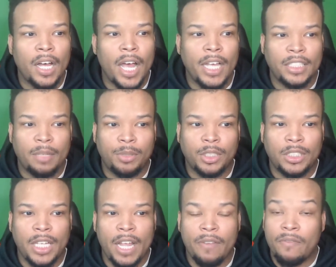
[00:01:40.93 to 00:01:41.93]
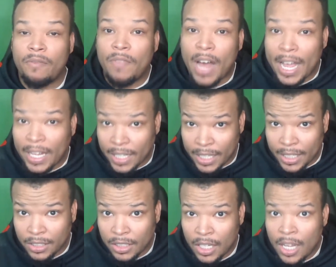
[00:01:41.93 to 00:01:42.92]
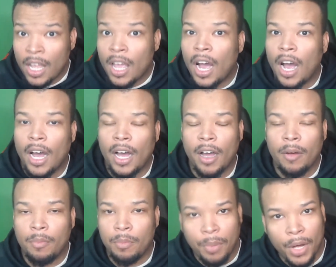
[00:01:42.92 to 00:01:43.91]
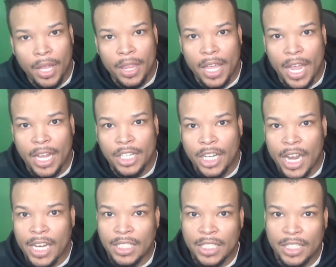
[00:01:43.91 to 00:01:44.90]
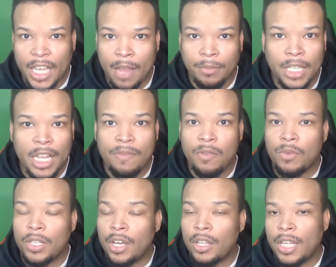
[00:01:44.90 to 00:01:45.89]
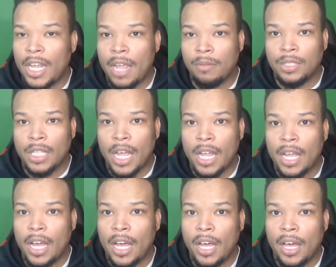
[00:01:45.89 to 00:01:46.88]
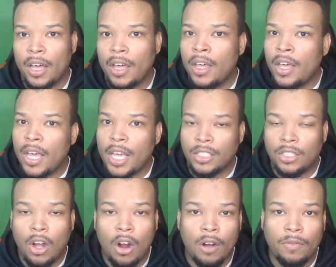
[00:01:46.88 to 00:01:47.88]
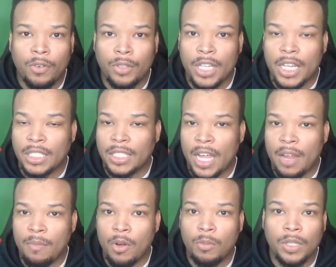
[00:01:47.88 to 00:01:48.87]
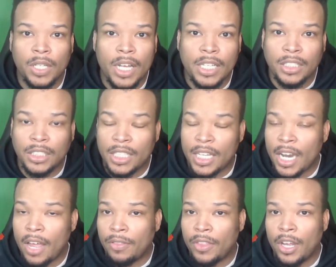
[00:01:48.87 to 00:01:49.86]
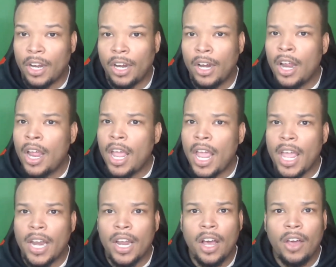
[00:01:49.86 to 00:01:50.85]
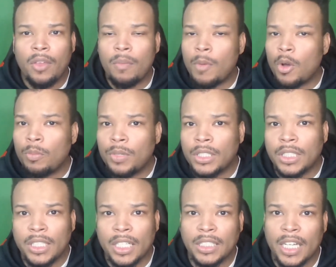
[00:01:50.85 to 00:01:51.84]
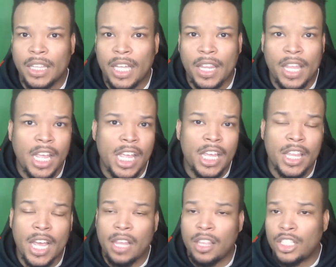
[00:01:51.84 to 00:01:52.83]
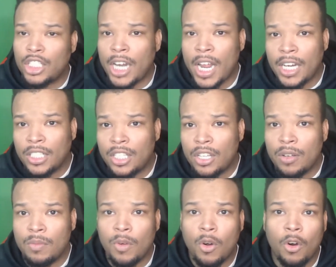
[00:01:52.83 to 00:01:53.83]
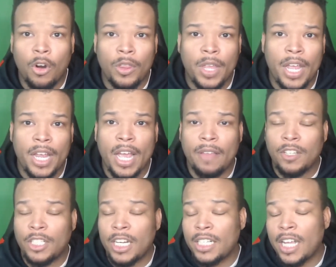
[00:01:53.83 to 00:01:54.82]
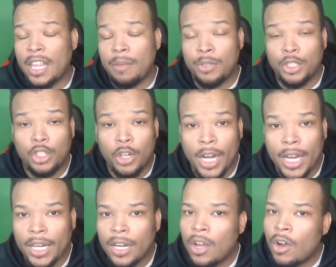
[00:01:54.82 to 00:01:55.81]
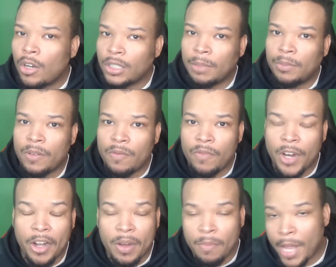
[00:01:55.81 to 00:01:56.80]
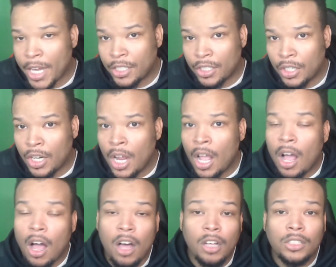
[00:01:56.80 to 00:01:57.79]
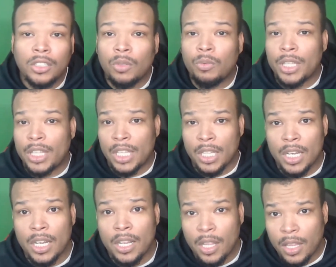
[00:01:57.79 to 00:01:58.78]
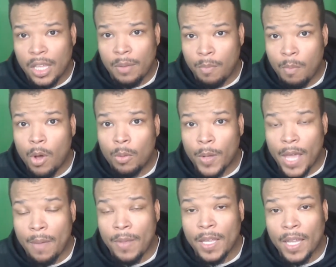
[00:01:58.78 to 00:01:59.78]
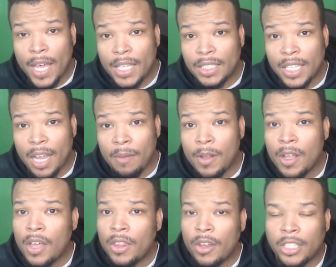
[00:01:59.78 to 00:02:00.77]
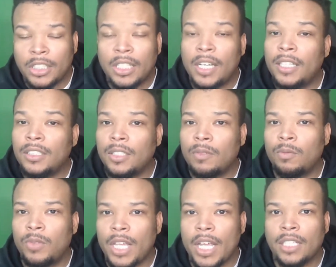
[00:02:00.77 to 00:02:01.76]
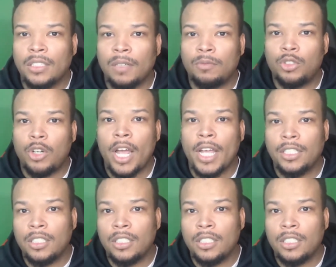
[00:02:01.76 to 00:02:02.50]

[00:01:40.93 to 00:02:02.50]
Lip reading: they per se violent. But they changed these games even with other games like it's hard for things like Mobile Legends to get out there. And other MOBAs and things like that, they either have to change them or they have to change how they portrayed or something very major. Also, within the mobile gaming landscape, there's tons of things of trying to